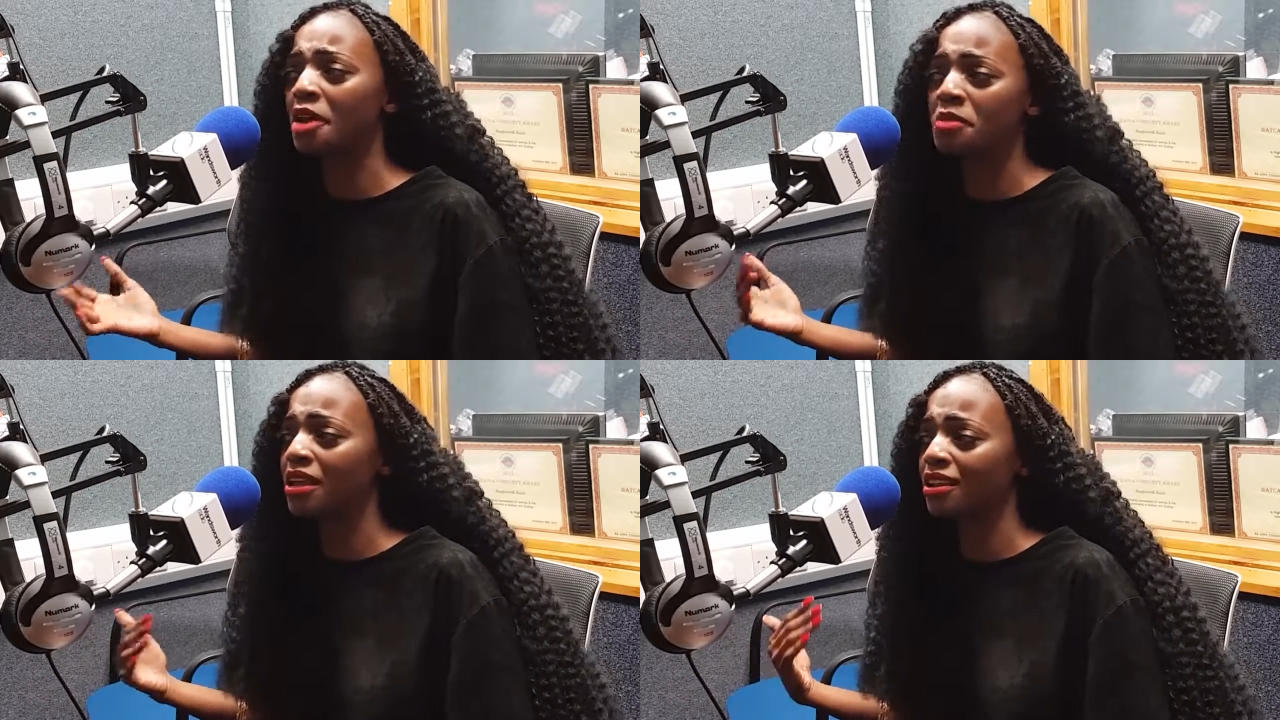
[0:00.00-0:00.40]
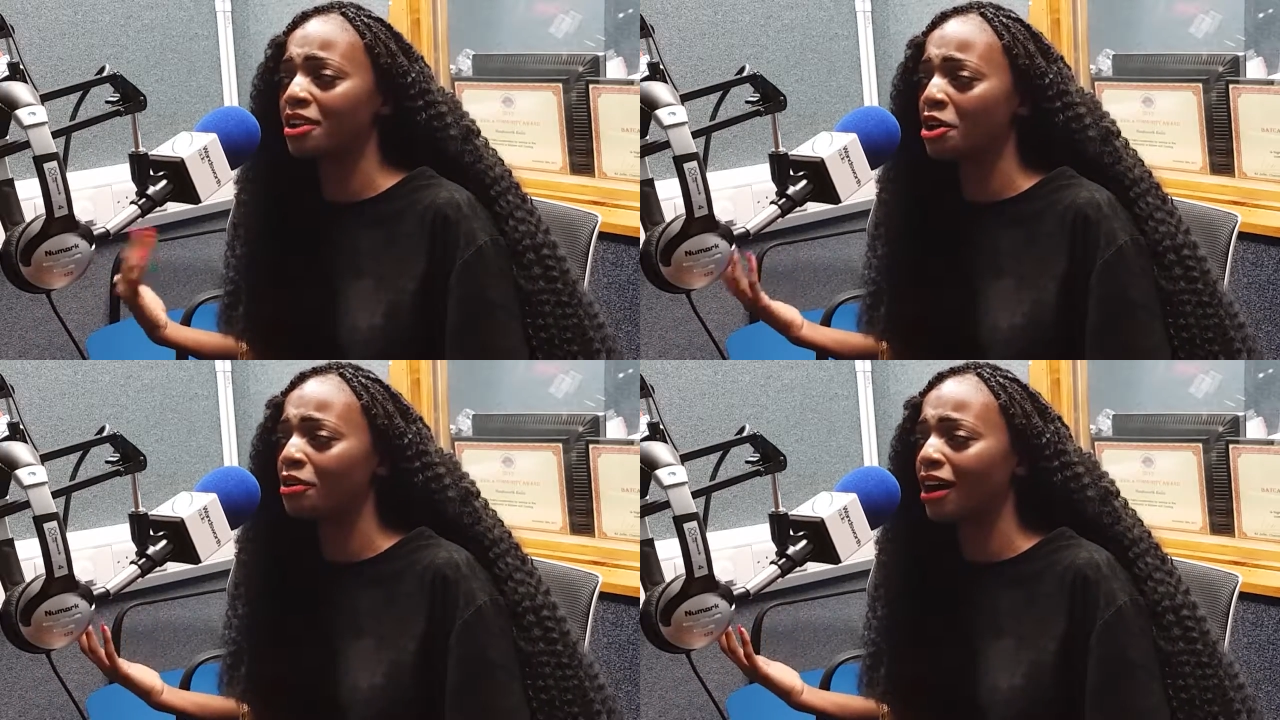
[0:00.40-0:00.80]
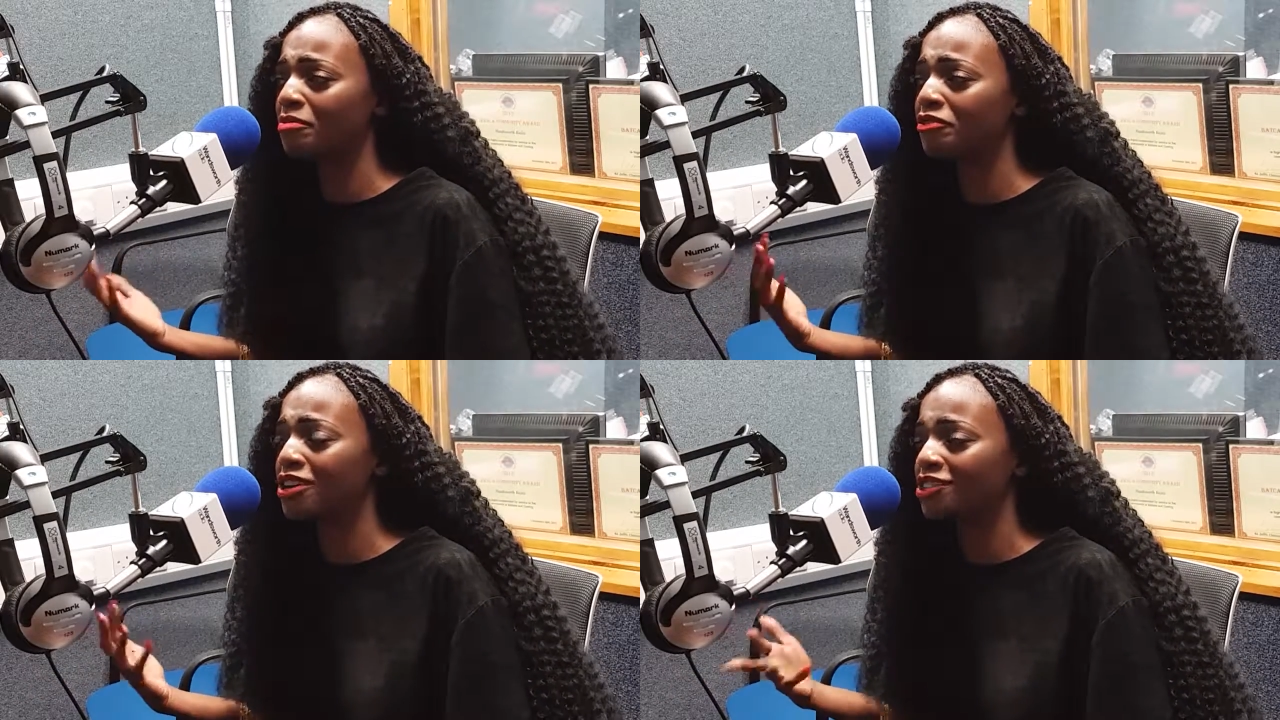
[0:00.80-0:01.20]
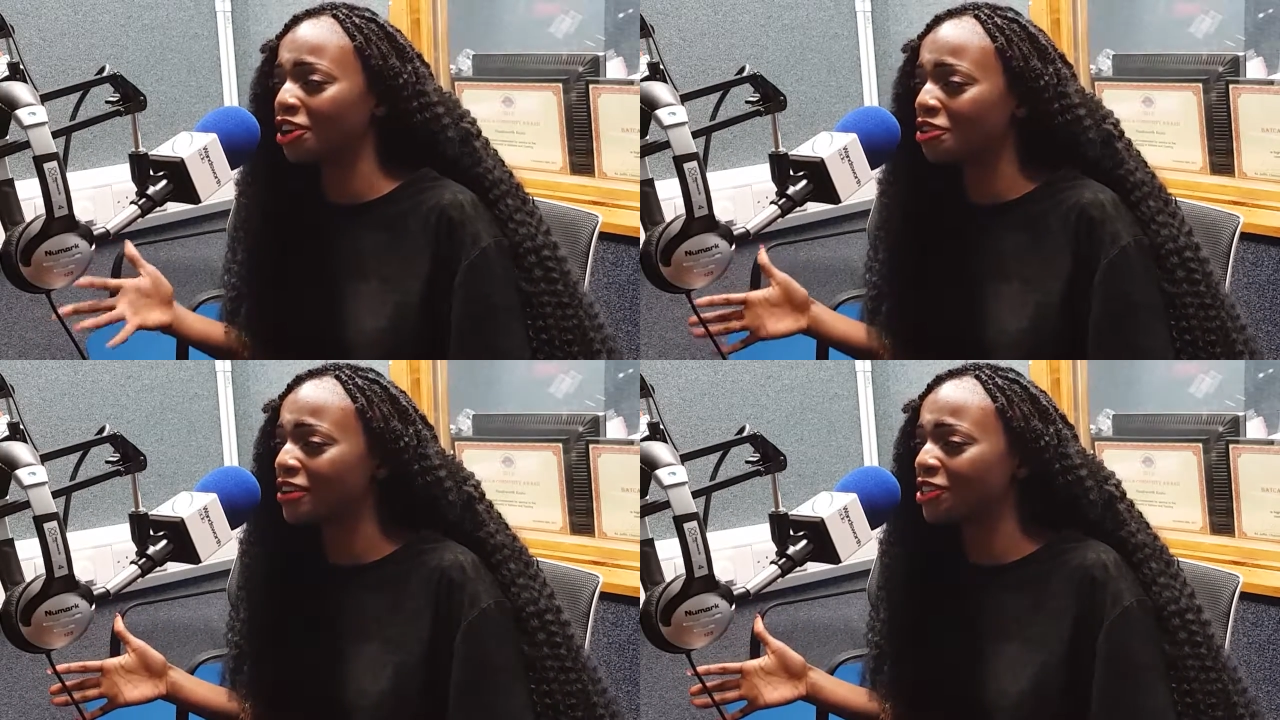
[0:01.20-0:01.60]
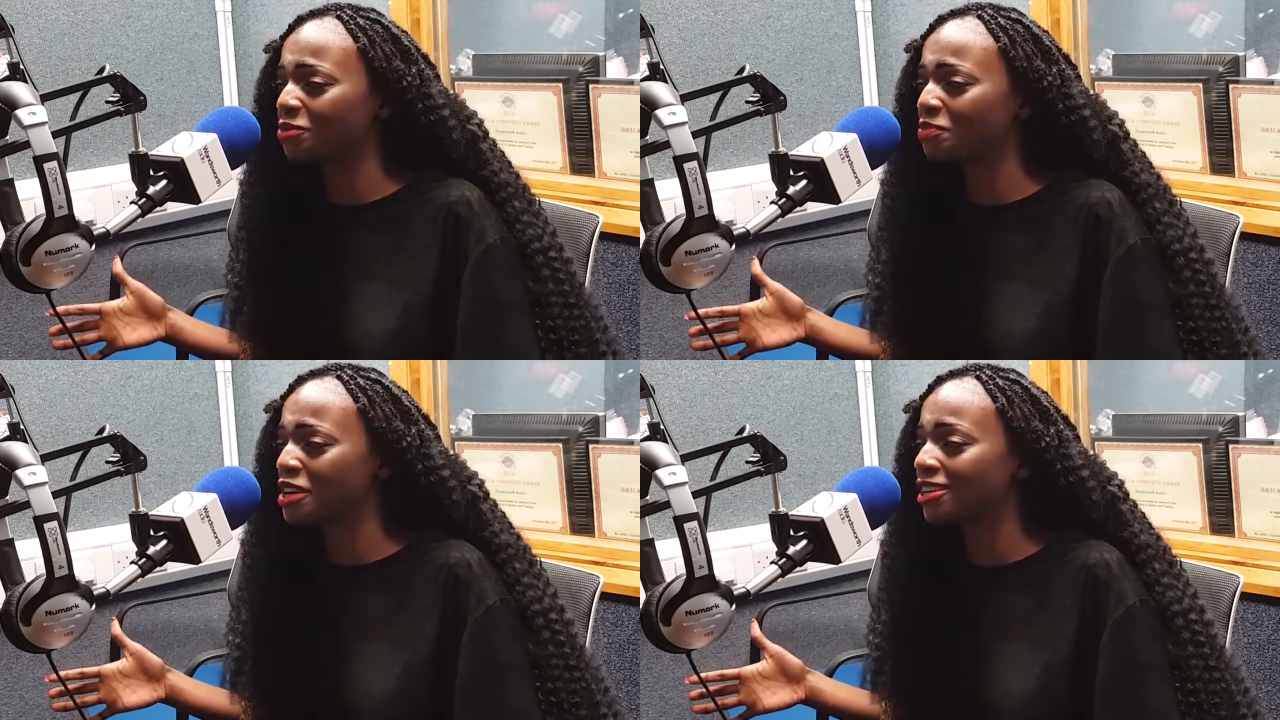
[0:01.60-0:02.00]
I mean, you know, I'm first generation
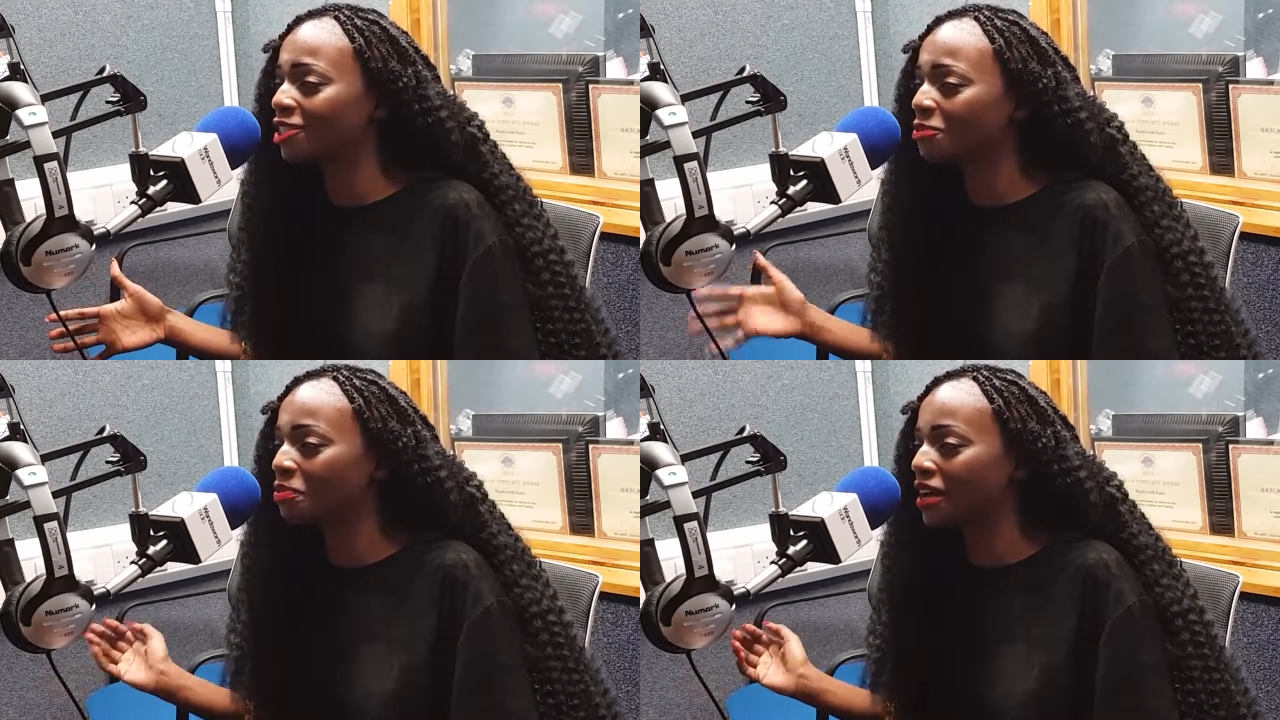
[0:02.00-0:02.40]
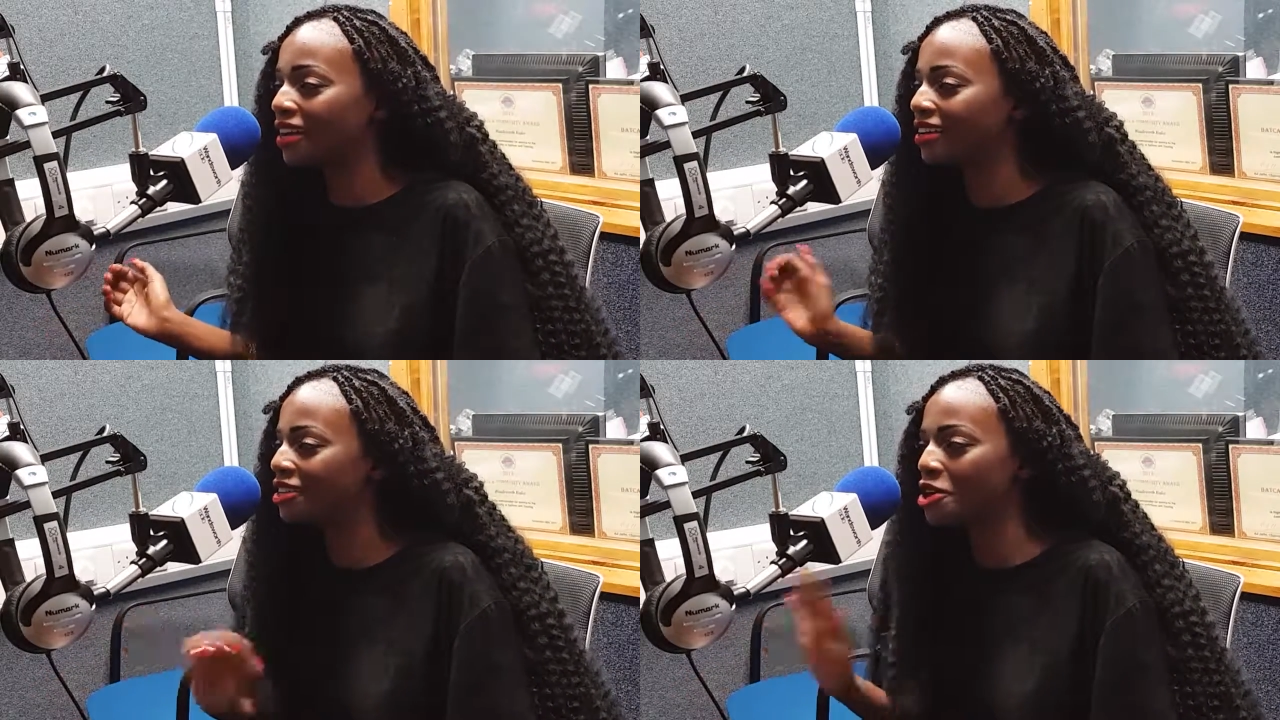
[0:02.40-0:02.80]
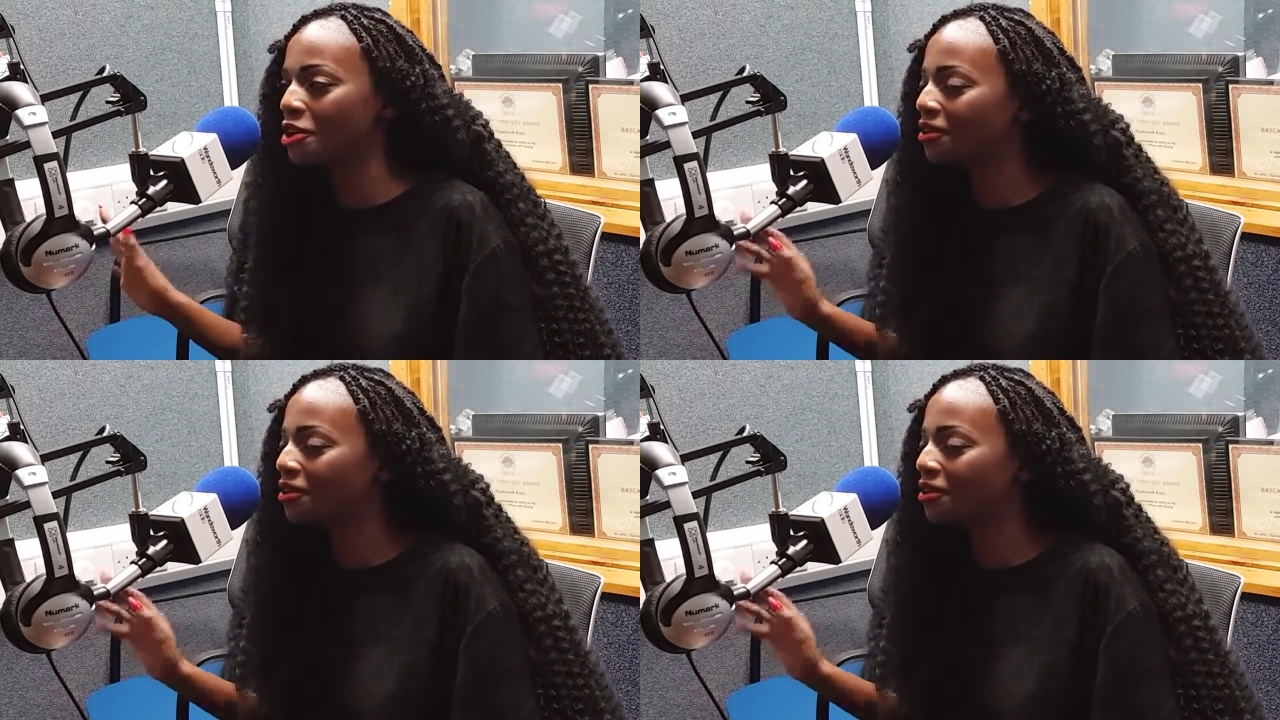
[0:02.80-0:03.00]
British, but you know,